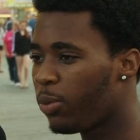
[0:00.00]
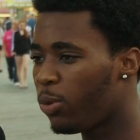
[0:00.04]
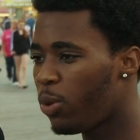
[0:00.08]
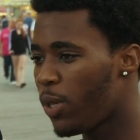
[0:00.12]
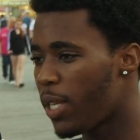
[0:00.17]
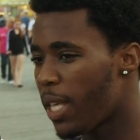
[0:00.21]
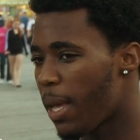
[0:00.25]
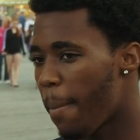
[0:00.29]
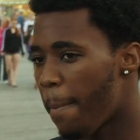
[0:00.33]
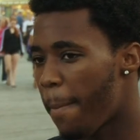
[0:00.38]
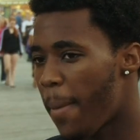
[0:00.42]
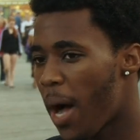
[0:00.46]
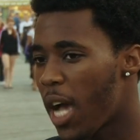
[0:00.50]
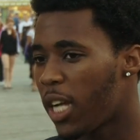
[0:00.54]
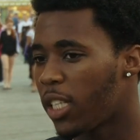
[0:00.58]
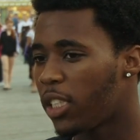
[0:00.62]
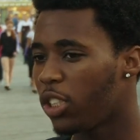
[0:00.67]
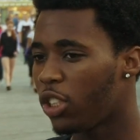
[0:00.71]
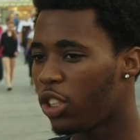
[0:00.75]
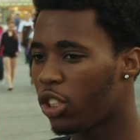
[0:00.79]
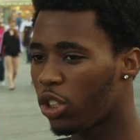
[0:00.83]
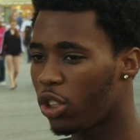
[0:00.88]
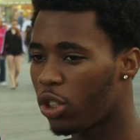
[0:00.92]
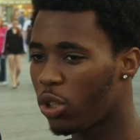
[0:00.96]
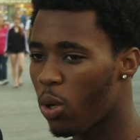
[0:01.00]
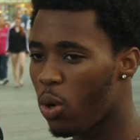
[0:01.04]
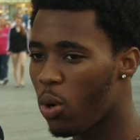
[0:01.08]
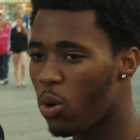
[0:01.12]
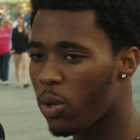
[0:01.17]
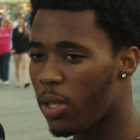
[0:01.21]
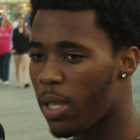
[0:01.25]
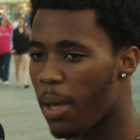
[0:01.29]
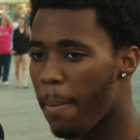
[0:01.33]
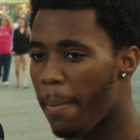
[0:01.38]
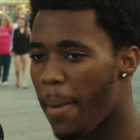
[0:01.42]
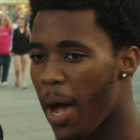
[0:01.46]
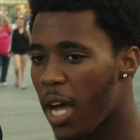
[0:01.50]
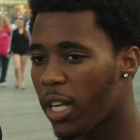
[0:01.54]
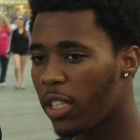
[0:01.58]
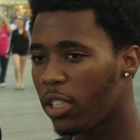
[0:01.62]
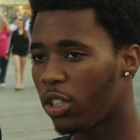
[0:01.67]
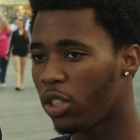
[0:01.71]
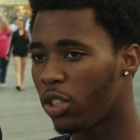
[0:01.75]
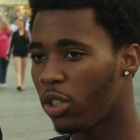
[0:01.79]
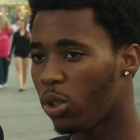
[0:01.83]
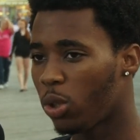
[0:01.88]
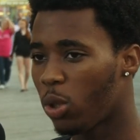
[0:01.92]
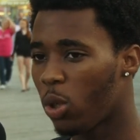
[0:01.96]
Between your mind and your soul, your mind and
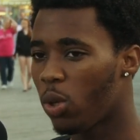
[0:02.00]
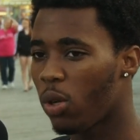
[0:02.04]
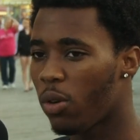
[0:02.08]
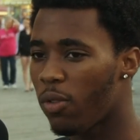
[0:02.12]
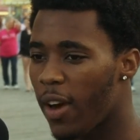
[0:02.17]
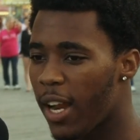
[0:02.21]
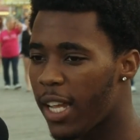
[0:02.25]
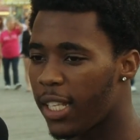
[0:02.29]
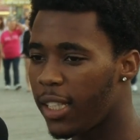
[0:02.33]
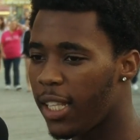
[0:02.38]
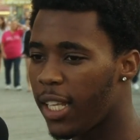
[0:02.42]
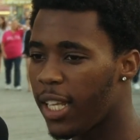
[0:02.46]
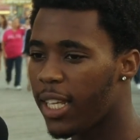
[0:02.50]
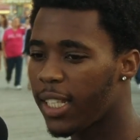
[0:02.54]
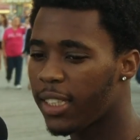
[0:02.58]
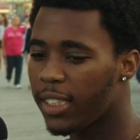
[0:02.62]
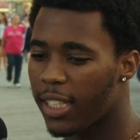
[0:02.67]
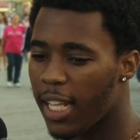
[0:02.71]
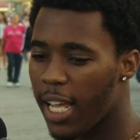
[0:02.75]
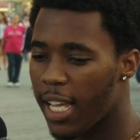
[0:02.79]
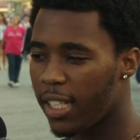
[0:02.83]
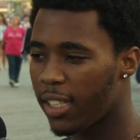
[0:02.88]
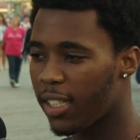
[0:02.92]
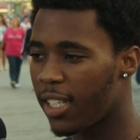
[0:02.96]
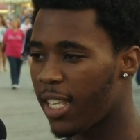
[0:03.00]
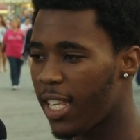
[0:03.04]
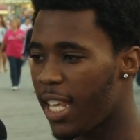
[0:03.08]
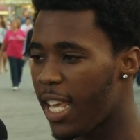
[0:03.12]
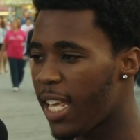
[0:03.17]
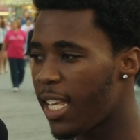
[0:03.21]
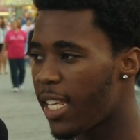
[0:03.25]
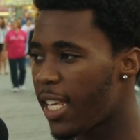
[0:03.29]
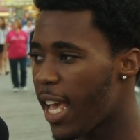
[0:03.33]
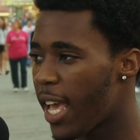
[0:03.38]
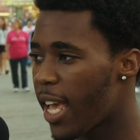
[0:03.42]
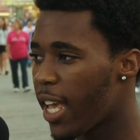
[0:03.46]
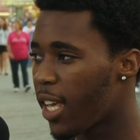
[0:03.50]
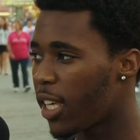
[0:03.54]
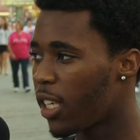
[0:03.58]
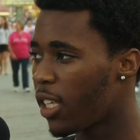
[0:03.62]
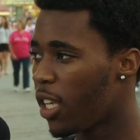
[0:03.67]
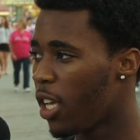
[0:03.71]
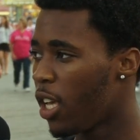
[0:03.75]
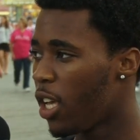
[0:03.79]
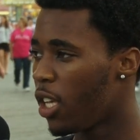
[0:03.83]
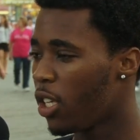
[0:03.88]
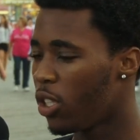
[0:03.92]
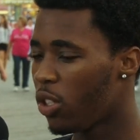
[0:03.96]
your soul are right there. It's like the yin yang,
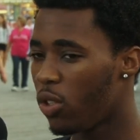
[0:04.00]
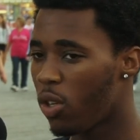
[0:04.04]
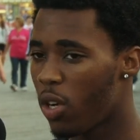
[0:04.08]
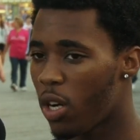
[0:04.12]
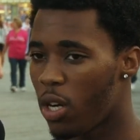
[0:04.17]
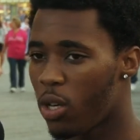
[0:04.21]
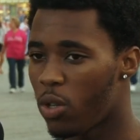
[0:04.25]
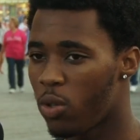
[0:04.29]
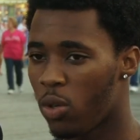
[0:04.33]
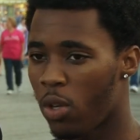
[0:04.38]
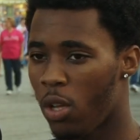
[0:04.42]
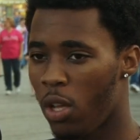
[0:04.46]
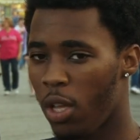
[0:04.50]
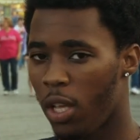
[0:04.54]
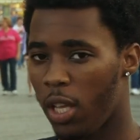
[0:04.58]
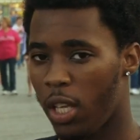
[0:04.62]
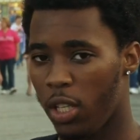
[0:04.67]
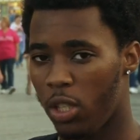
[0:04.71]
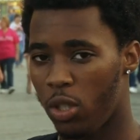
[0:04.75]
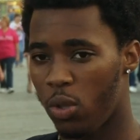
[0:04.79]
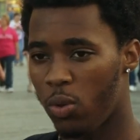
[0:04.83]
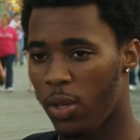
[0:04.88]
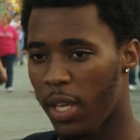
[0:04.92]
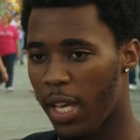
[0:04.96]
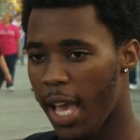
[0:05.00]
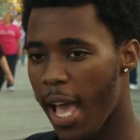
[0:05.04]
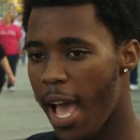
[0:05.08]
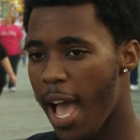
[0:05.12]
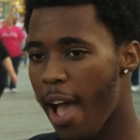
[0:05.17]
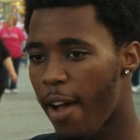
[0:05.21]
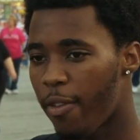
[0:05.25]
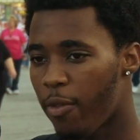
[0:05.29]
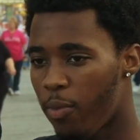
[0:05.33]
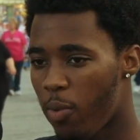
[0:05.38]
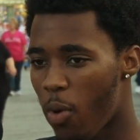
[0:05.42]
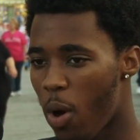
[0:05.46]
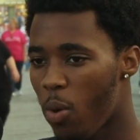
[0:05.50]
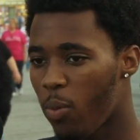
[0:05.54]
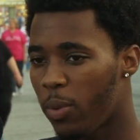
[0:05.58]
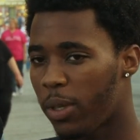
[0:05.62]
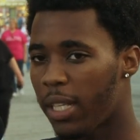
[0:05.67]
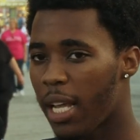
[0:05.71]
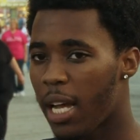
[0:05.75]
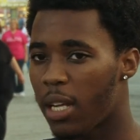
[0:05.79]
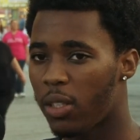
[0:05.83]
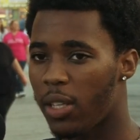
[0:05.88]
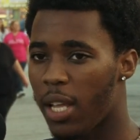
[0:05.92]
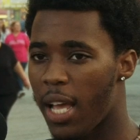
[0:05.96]
you know. You can't have one
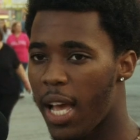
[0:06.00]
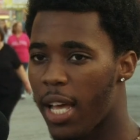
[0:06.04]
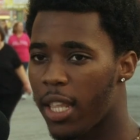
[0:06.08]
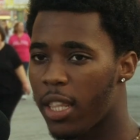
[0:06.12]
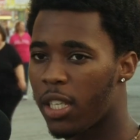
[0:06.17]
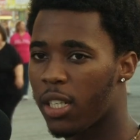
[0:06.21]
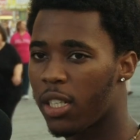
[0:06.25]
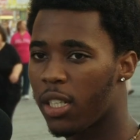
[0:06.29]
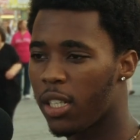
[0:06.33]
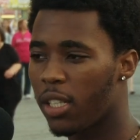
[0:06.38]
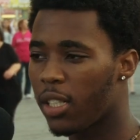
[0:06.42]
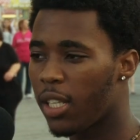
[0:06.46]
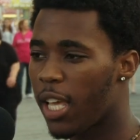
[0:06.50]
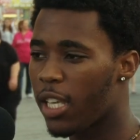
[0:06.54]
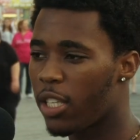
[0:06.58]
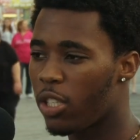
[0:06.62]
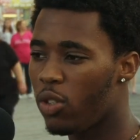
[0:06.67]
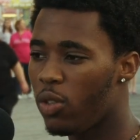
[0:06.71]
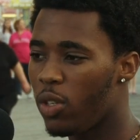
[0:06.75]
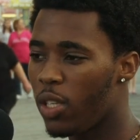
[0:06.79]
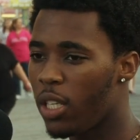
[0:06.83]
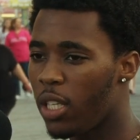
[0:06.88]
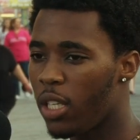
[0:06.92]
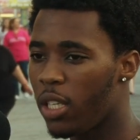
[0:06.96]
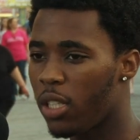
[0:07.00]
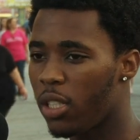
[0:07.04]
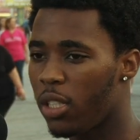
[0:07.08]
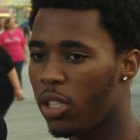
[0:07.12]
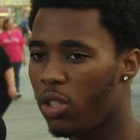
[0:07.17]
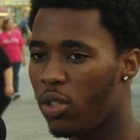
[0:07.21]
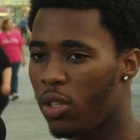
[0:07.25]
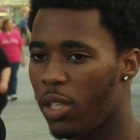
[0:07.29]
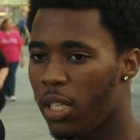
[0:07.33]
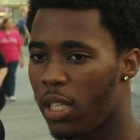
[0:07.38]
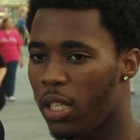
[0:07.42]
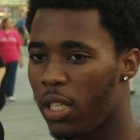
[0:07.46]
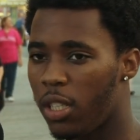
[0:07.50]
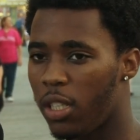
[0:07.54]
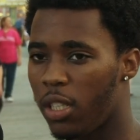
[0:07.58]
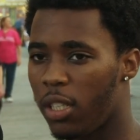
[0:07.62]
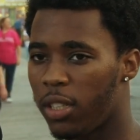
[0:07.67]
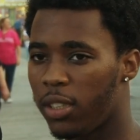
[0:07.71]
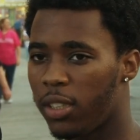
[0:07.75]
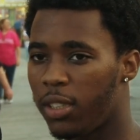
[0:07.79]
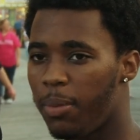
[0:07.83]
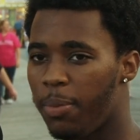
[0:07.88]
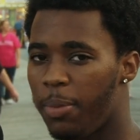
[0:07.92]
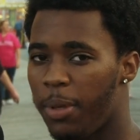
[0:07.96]
without the other. Like, you need
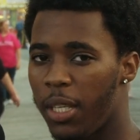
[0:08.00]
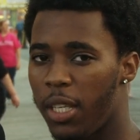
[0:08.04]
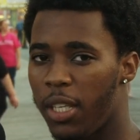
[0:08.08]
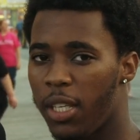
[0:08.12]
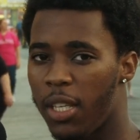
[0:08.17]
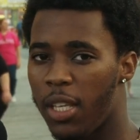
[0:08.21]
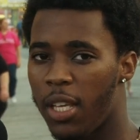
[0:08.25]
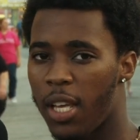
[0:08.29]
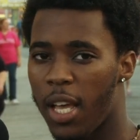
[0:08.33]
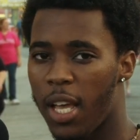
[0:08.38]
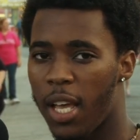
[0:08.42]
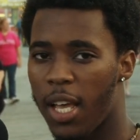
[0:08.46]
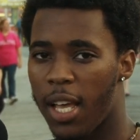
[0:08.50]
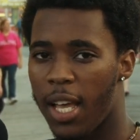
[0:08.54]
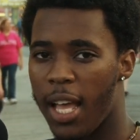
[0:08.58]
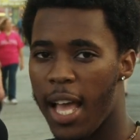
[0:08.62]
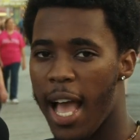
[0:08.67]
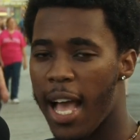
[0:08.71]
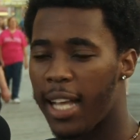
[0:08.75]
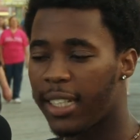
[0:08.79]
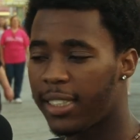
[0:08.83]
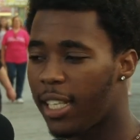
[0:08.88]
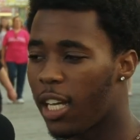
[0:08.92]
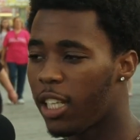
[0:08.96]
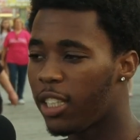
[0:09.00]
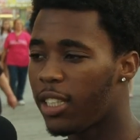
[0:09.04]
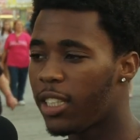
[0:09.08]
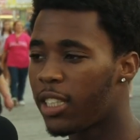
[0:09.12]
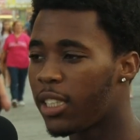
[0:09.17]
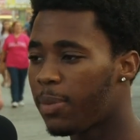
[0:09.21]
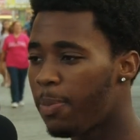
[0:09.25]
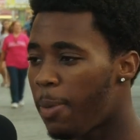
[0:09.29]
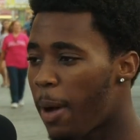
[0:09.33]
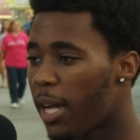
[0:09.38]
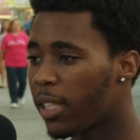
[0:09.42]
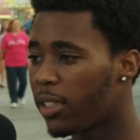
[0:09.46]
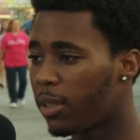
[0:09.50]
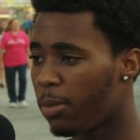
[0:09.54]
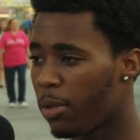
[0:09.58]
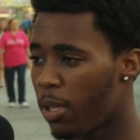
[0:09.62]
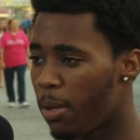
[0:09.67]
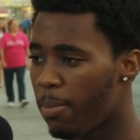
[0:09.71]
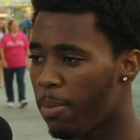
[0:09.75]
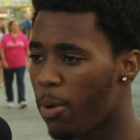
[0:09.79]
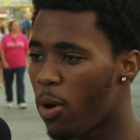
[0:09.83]
to be as healthy as possible in